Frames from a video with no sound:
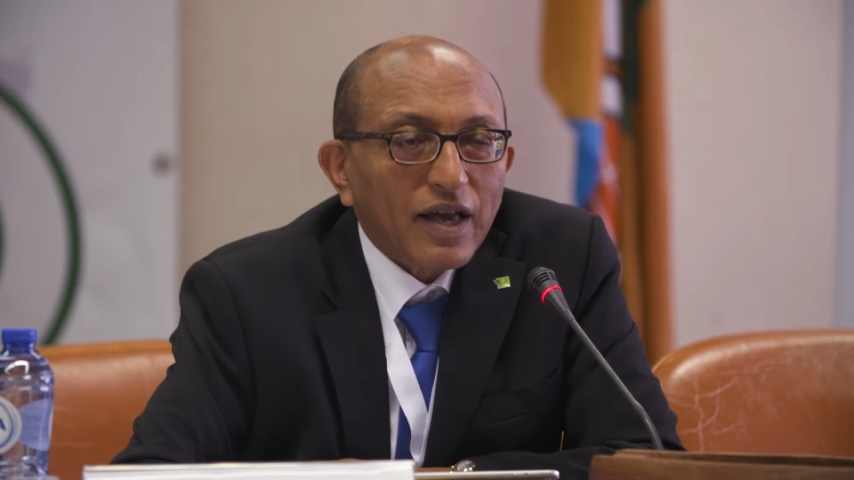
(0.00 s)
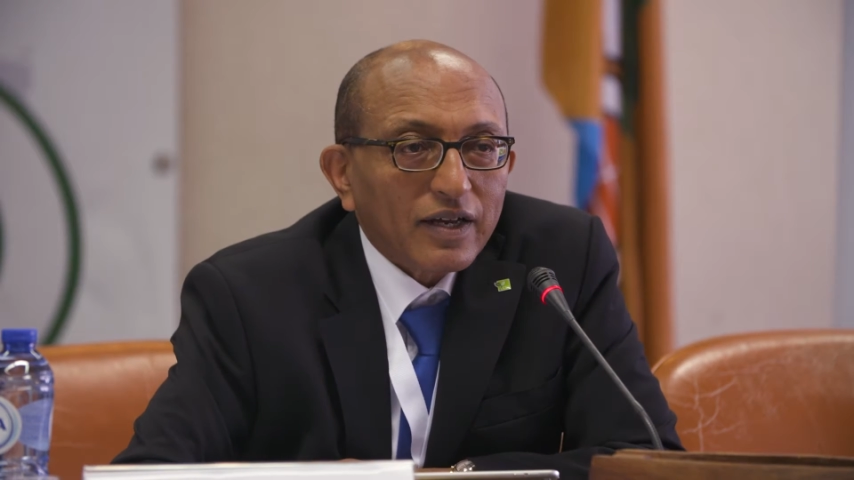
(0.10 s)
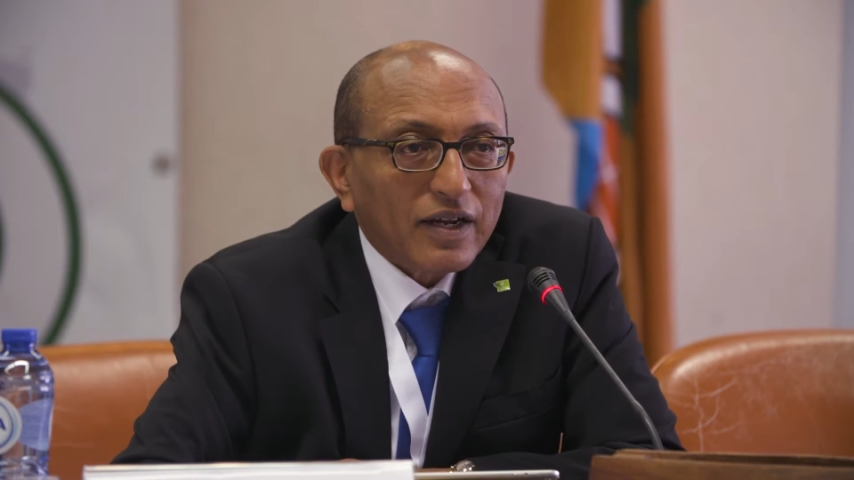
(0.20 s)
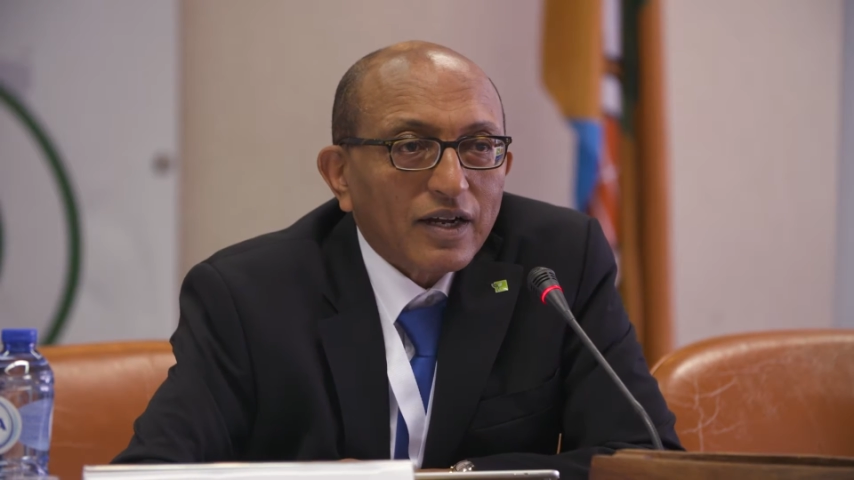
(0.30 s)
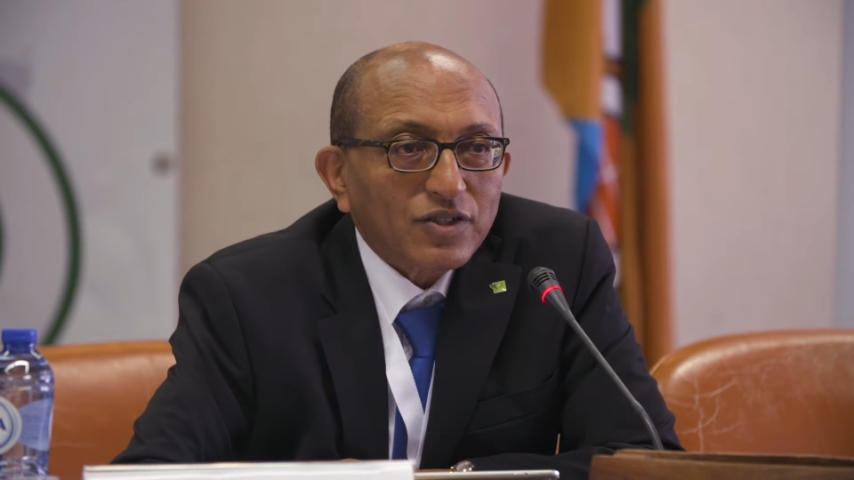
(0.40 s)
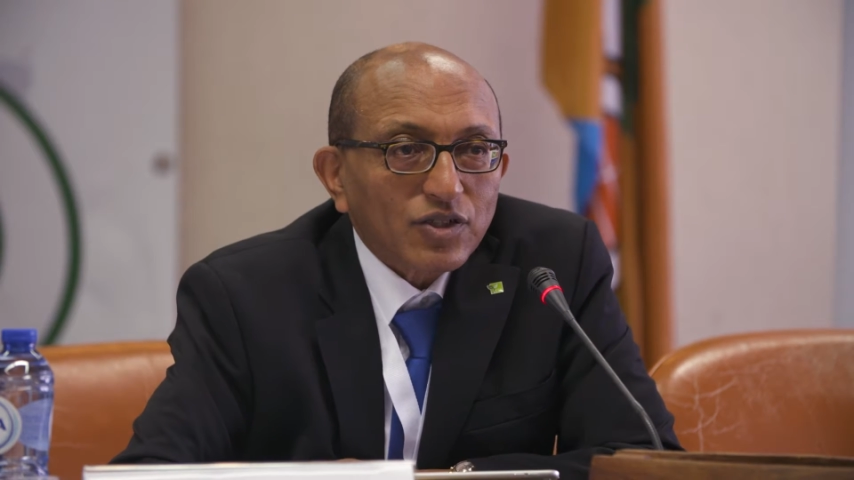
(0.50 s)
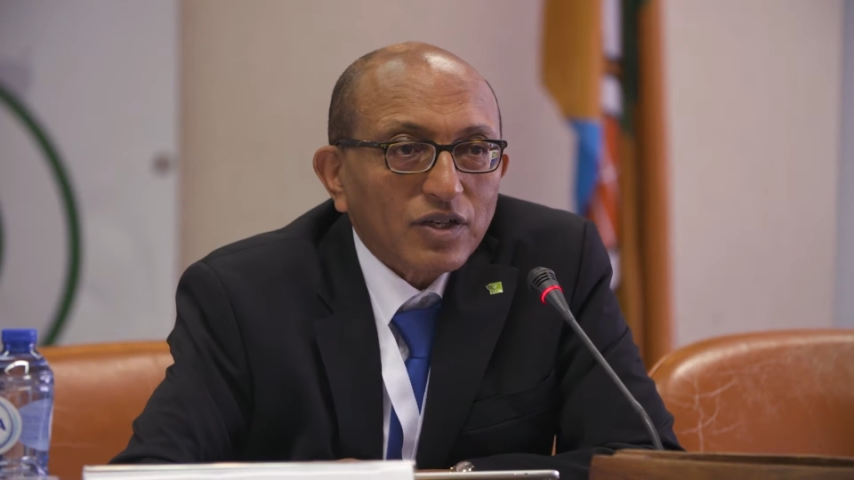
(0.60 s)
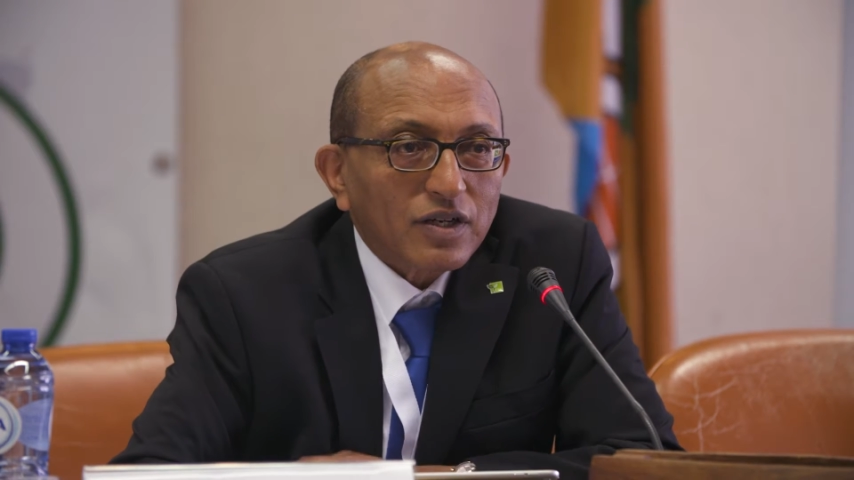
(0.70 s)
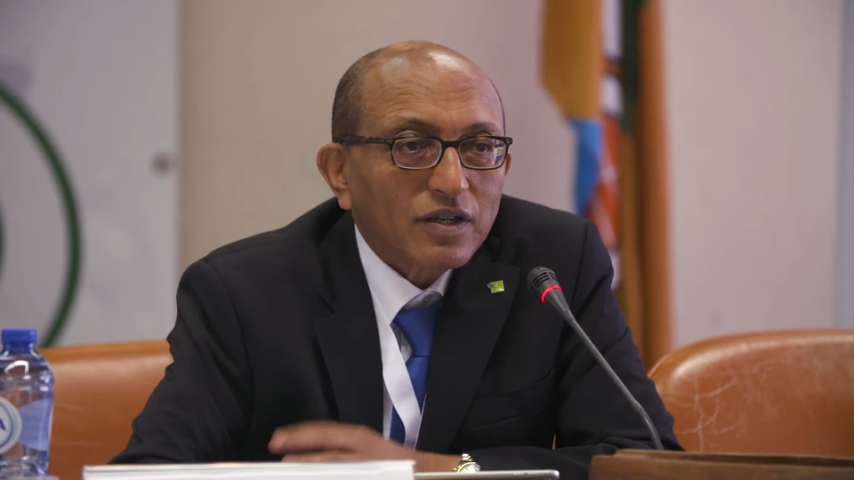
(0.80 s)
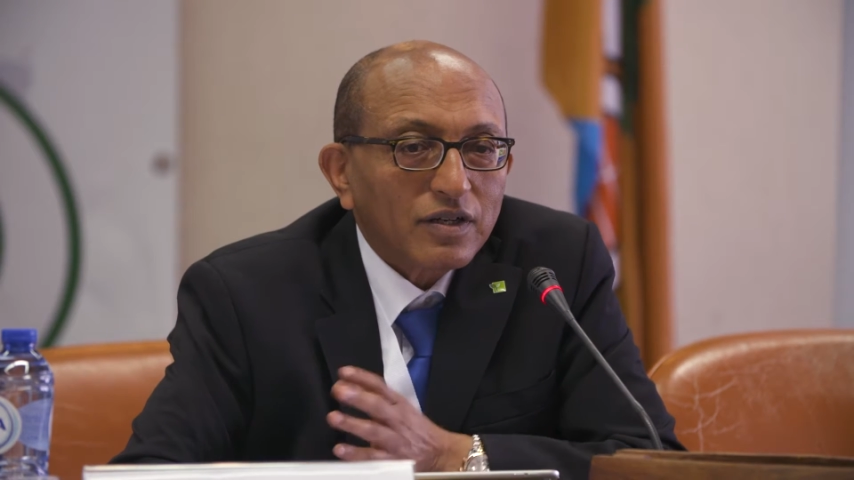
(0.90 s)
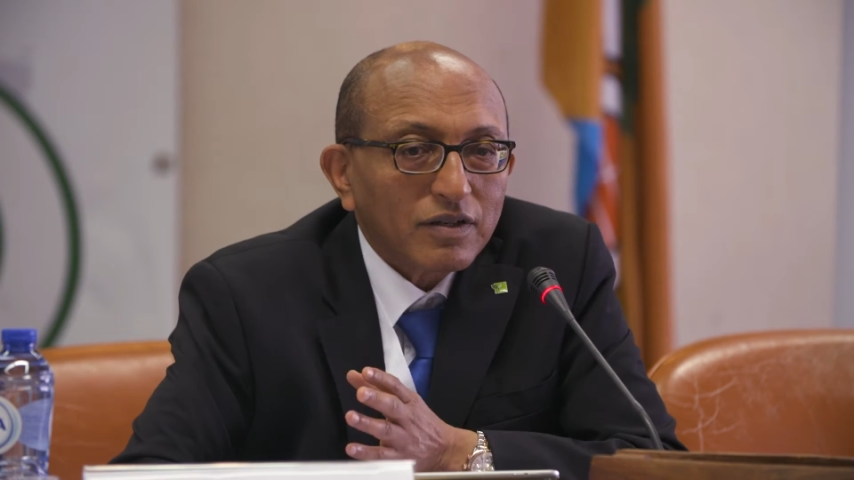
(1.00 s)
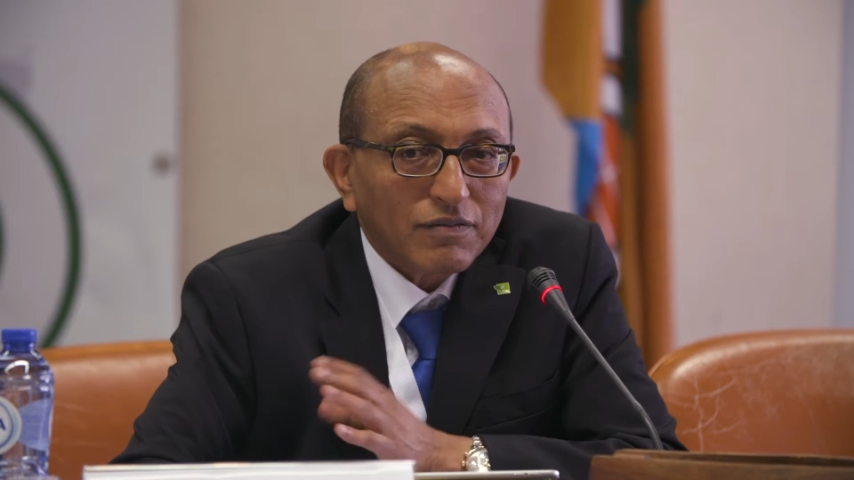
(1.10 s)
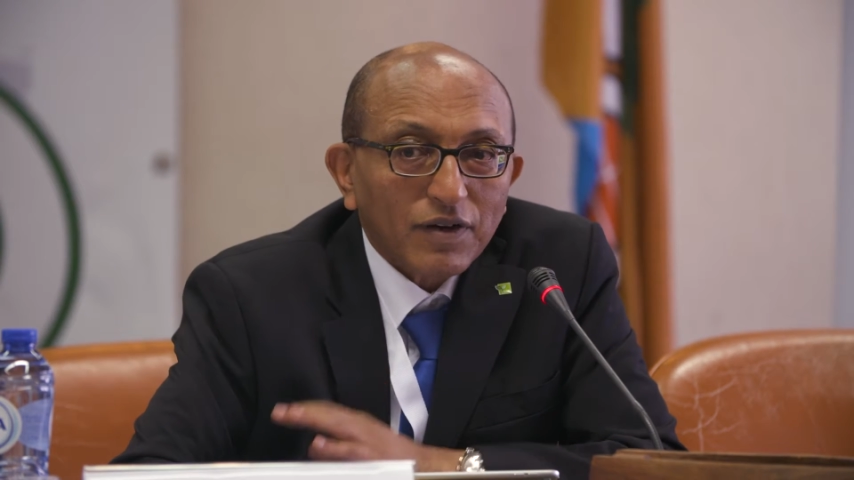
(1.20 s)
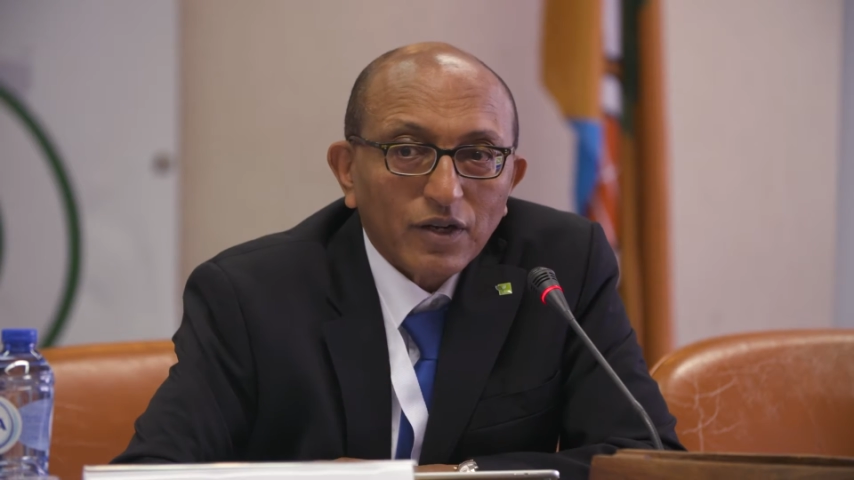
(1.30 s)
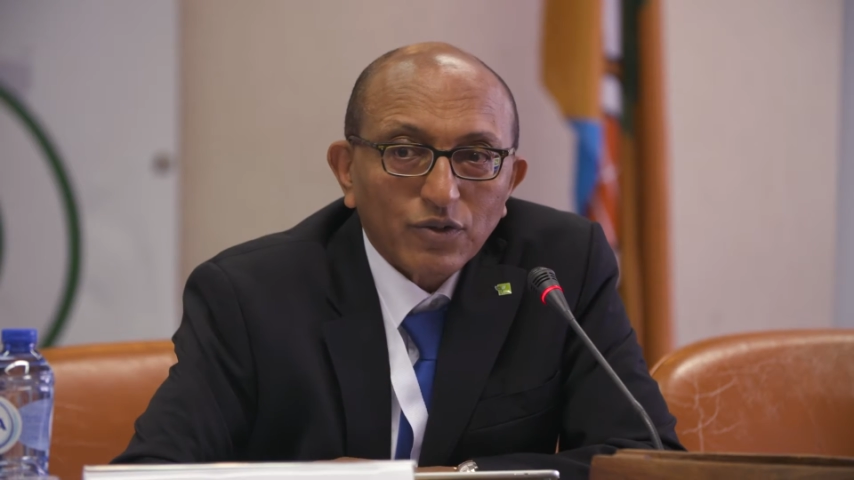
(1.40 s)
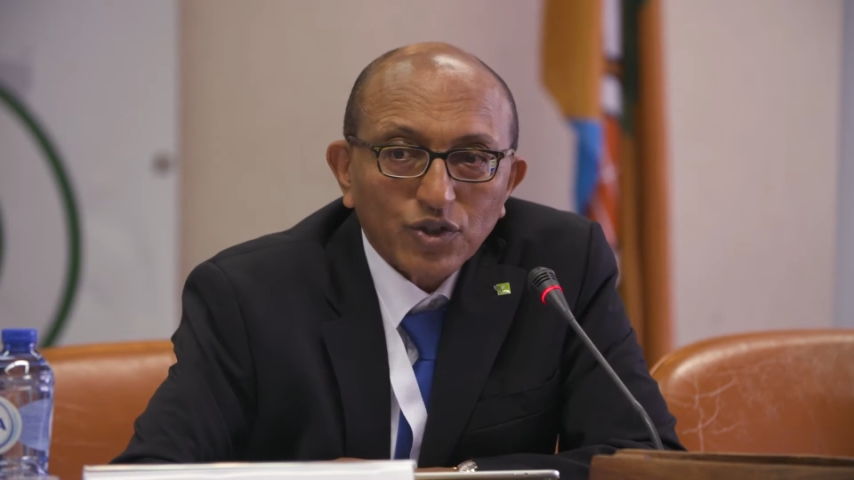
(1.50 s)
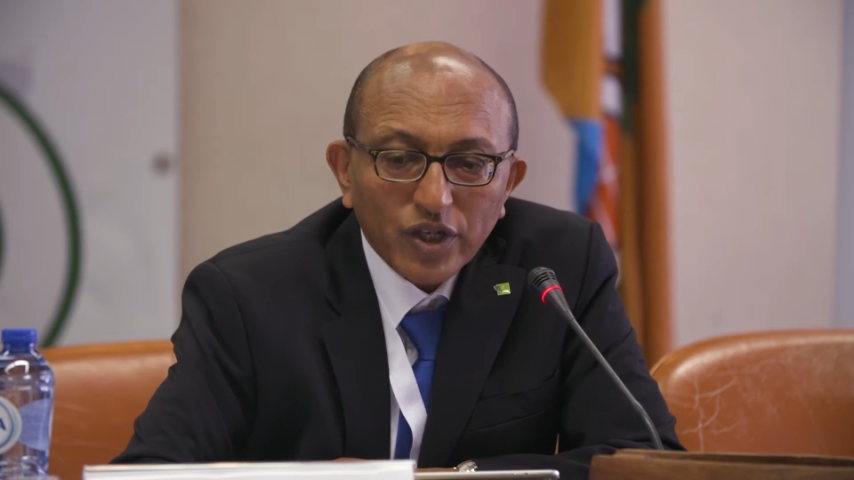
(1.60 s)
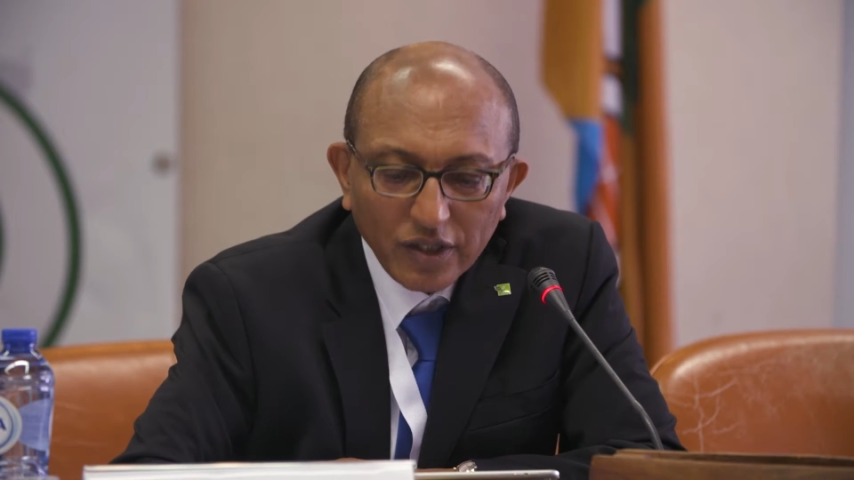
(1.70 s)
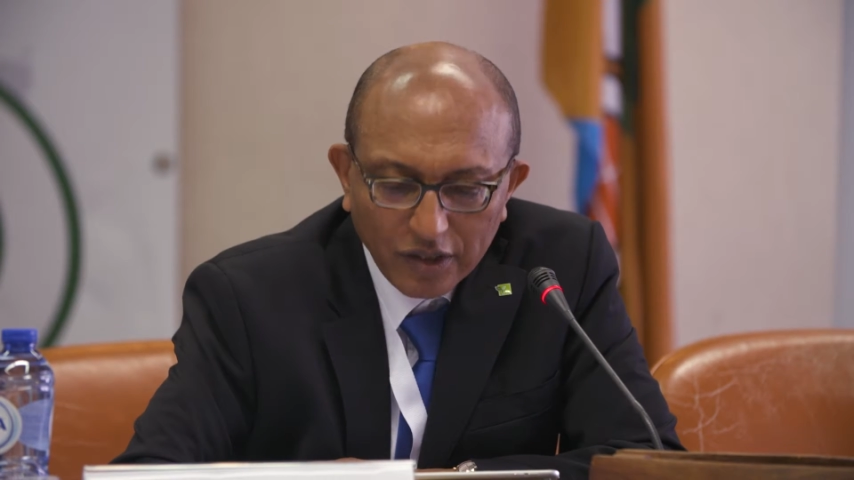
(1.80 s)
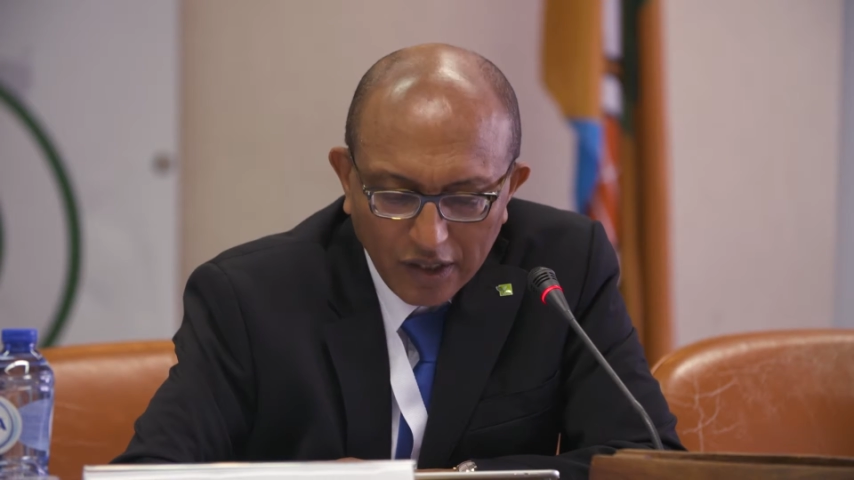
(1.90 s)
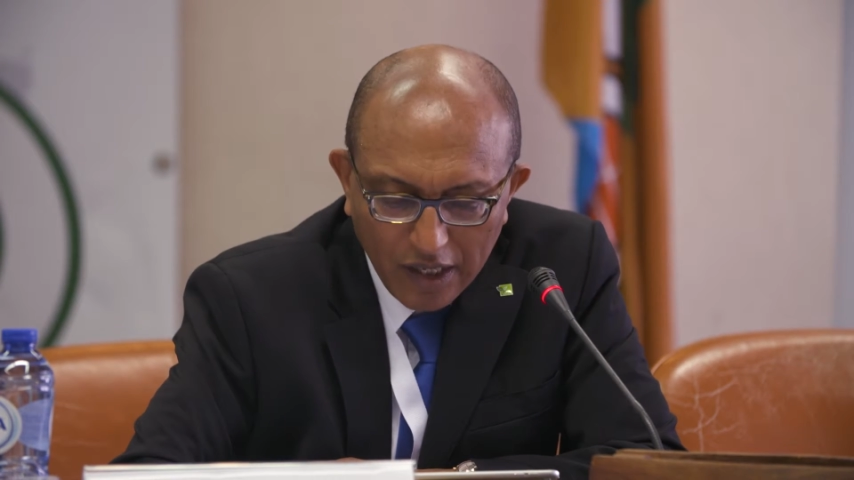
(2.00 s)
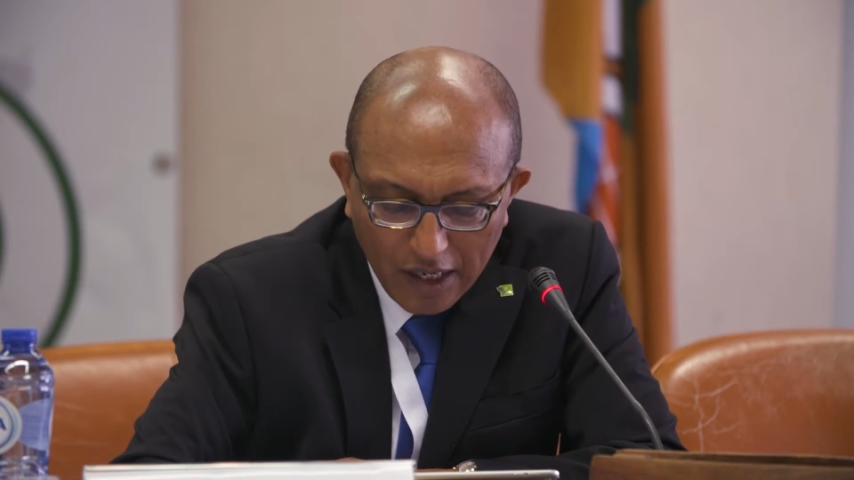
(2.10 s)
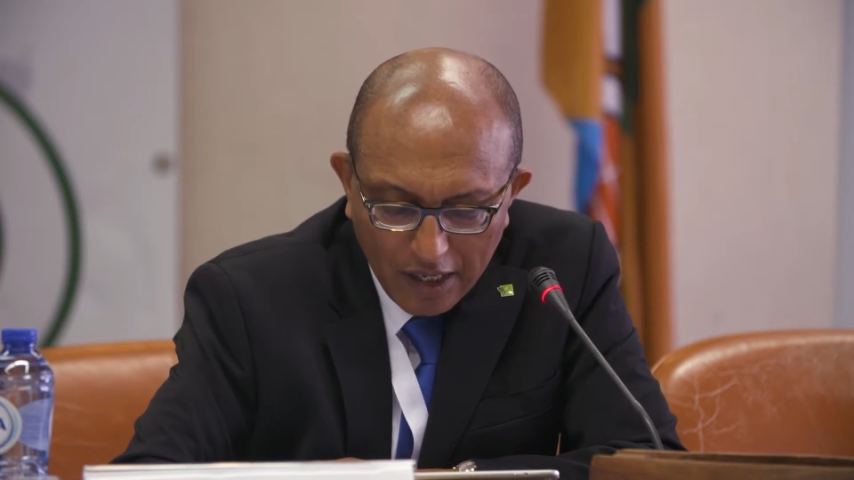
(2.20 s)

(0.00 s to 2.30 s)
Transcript: agricultural value chains.